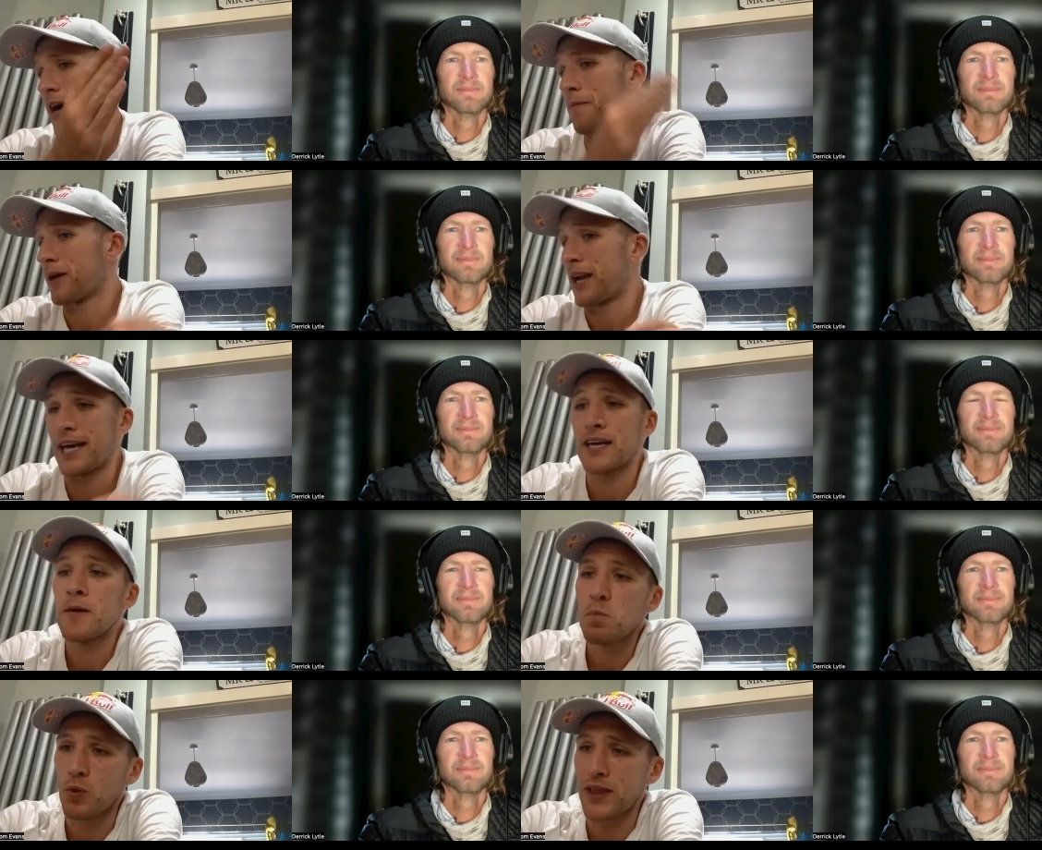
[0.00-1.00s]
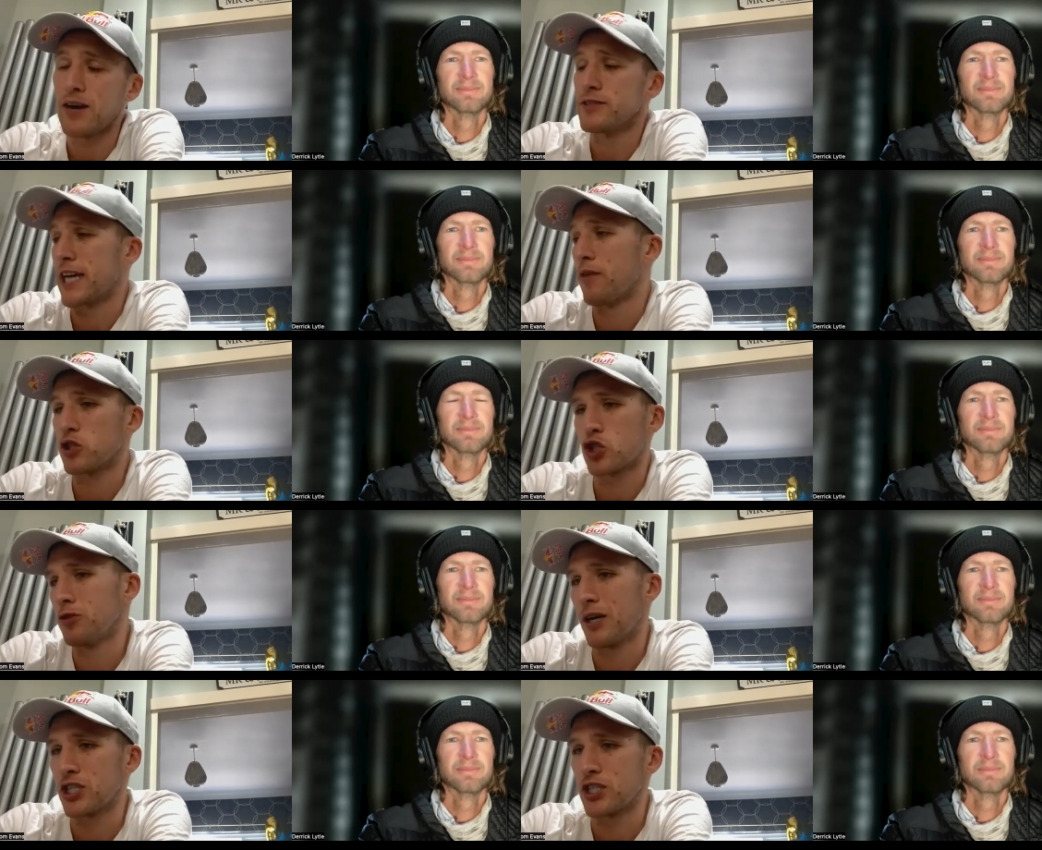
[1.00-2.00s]
Speaker 1: But like without delving too
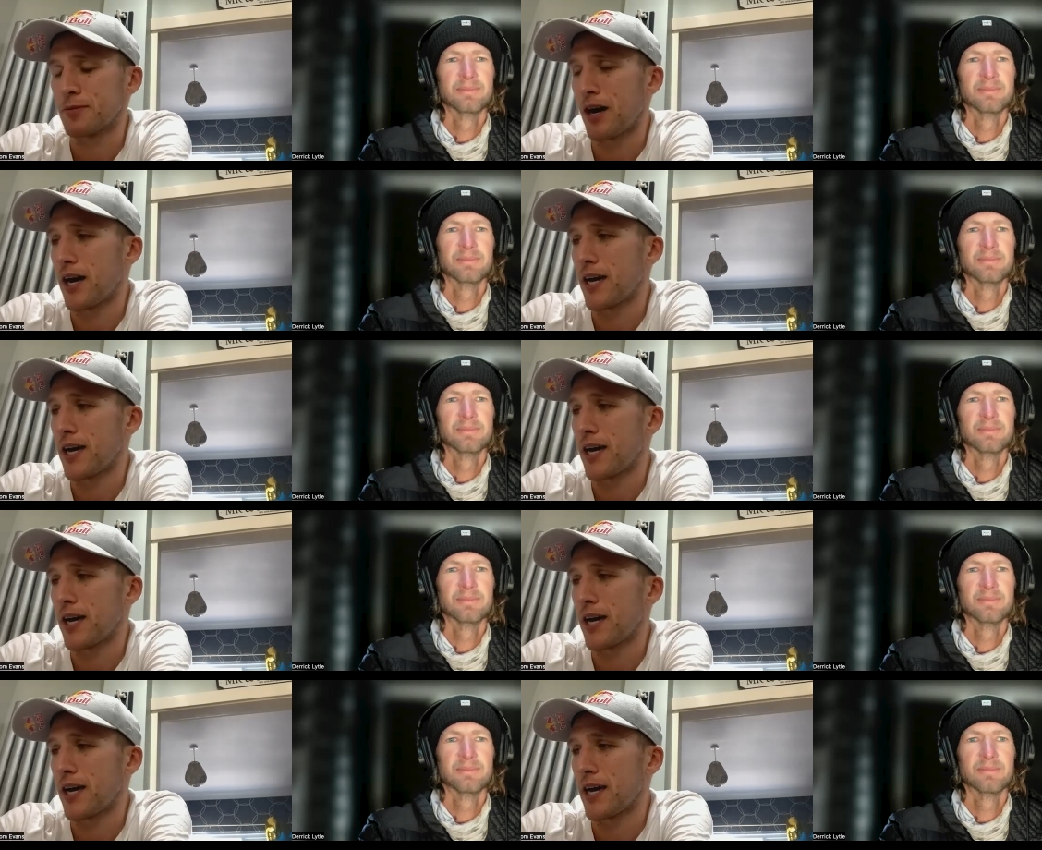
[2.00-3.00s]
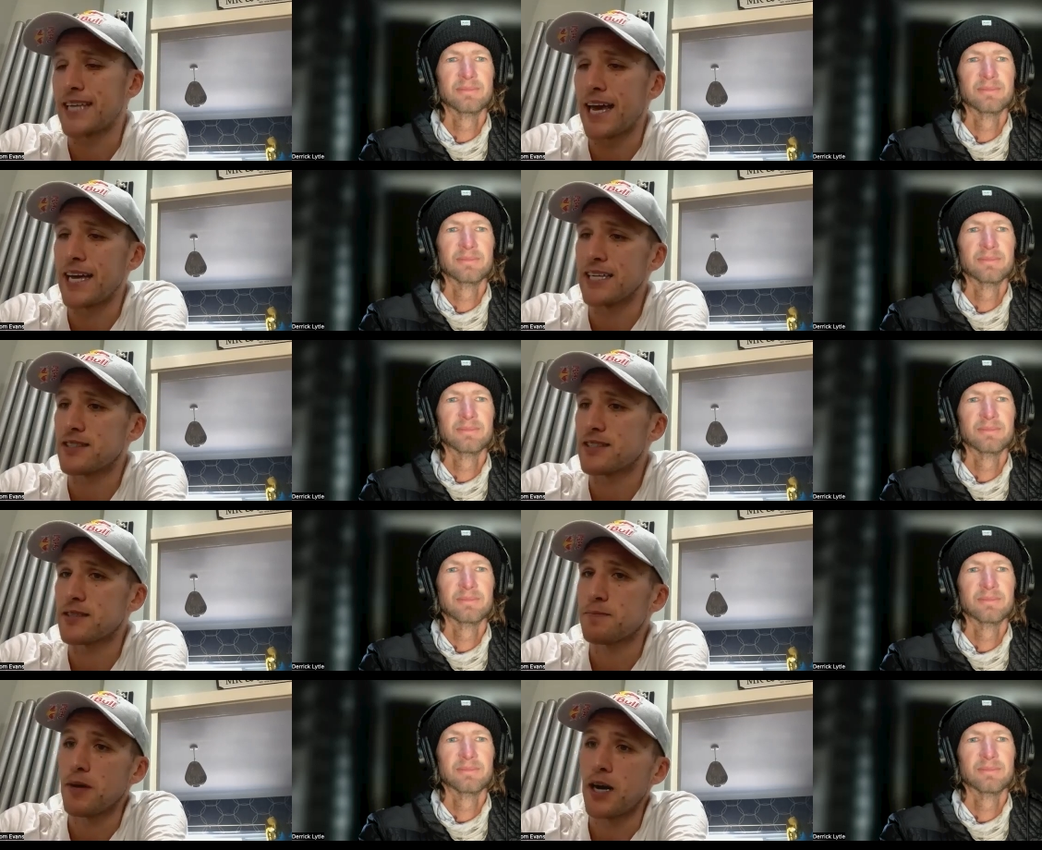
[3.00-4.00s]
much into my
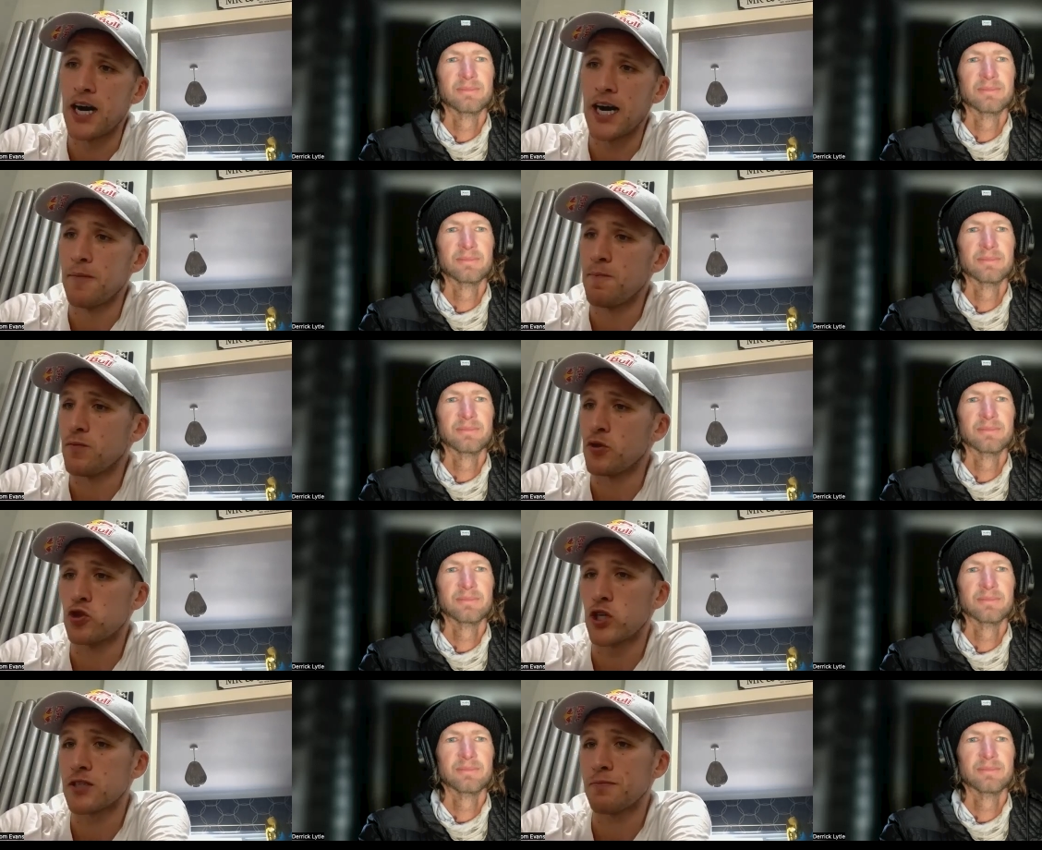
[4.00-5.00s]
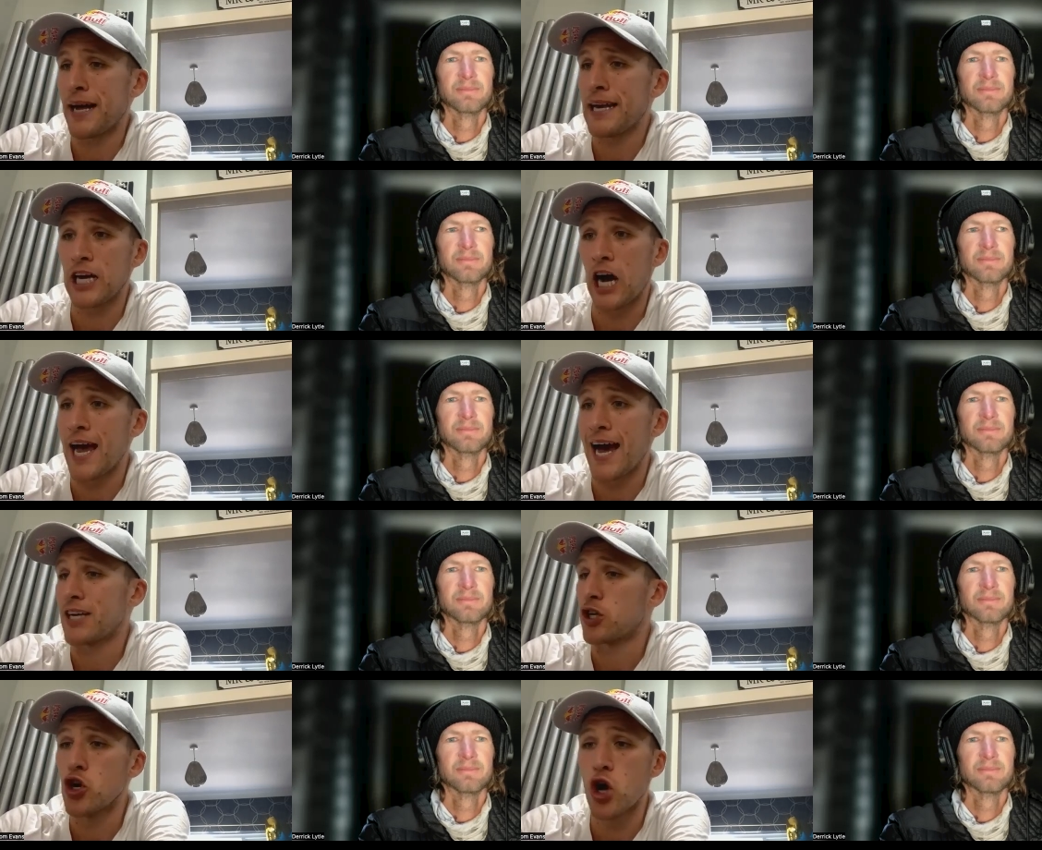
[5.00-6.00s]
state's um, nutrition plan, like I had
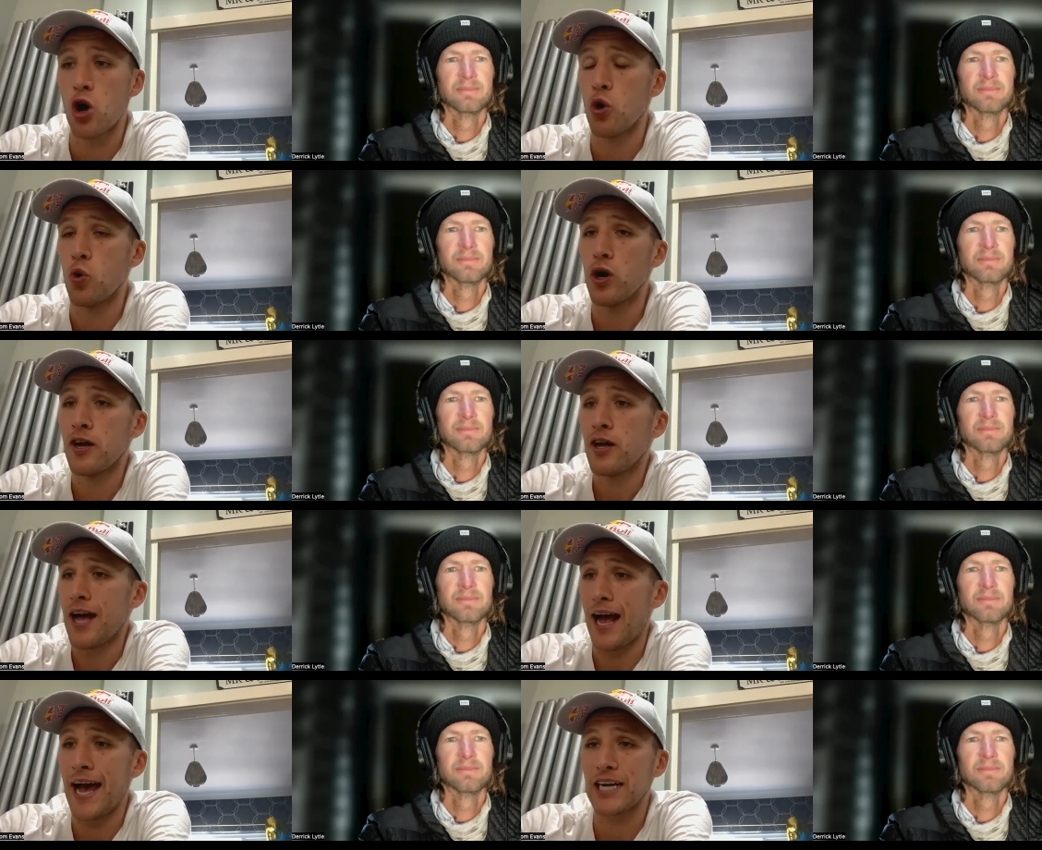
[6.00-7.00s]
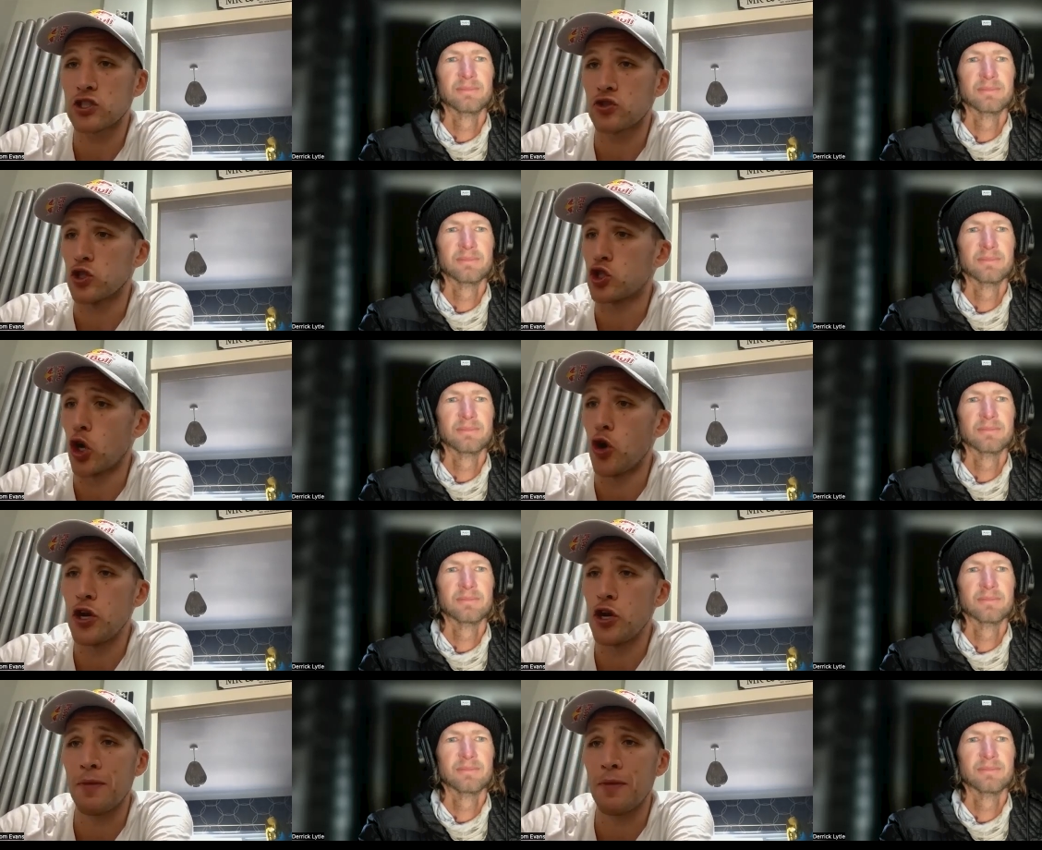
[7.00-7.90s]
no extra sodium.